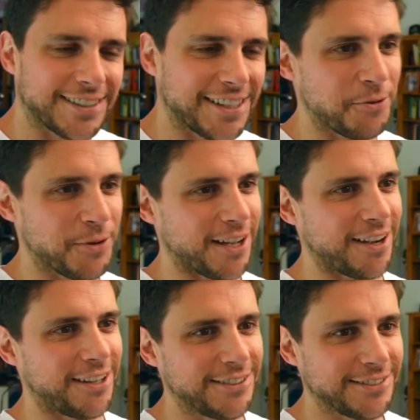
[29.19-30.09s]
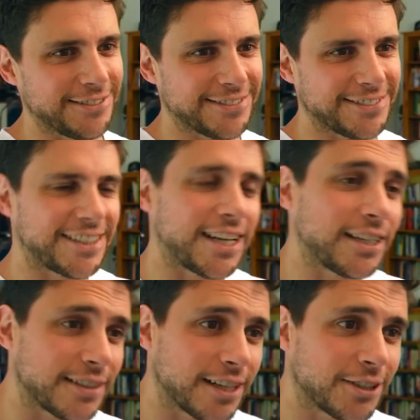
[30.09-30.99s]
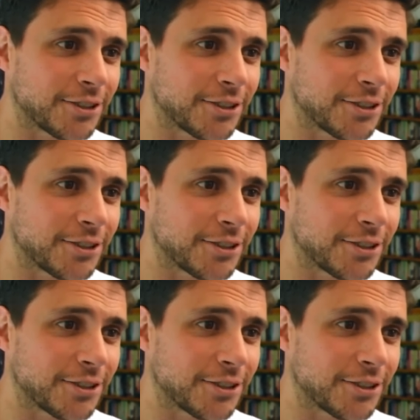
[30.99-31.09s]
There we go. Say it now.